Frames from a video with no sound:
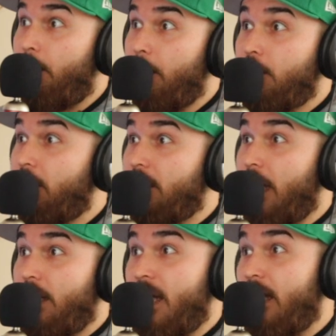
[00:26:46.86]
people just it,
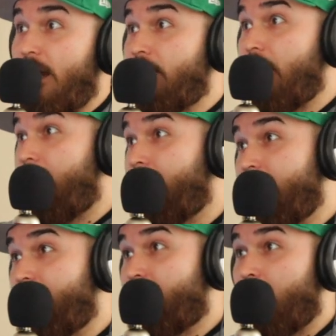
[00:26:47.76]
like it, that lifestyle and
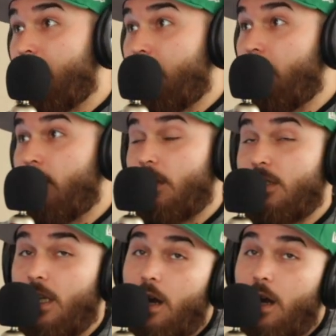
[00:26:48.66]
they just want to do it. And it's like, all right,